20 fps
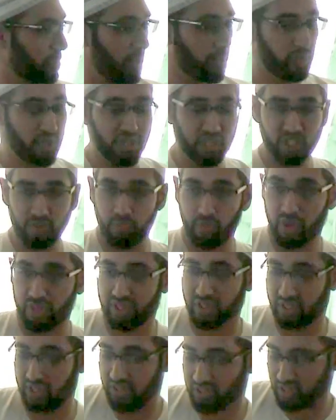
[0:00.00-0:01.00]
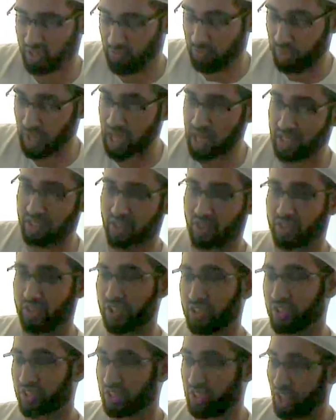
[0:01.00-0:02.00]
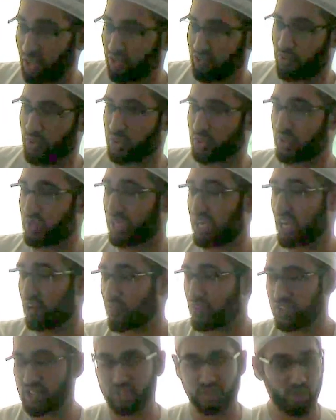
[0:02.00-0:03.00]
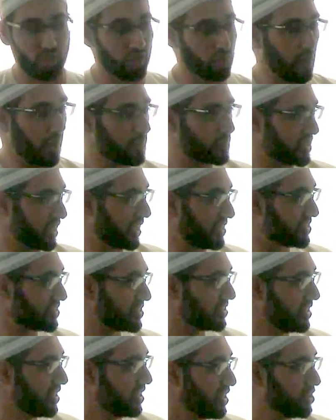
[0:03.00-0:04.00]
Maybe you need to put some blocks on your cell phone so you can't visit certain websites.